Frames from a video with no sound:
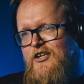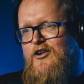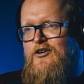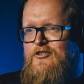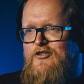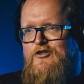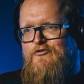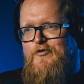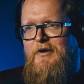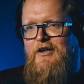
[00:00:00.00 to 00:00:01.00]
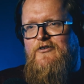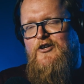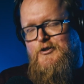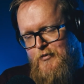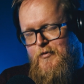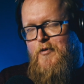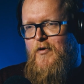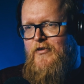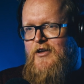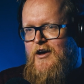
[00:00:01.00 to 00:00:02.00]
It's going to cost us $200 million, but
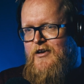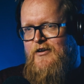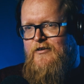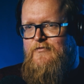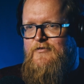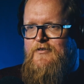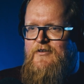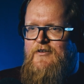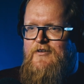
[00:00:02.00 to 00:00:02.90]
we want that, you know.